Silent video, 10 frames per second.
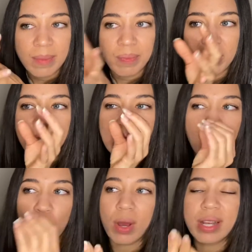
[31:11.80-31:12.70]
Like,
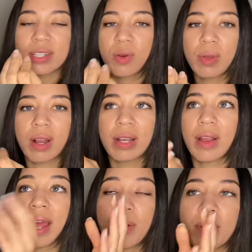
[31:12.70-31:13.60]
what is going on here?
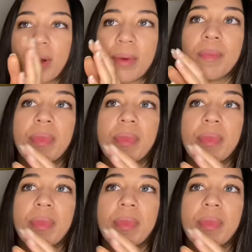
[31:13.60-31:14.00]
I don't know.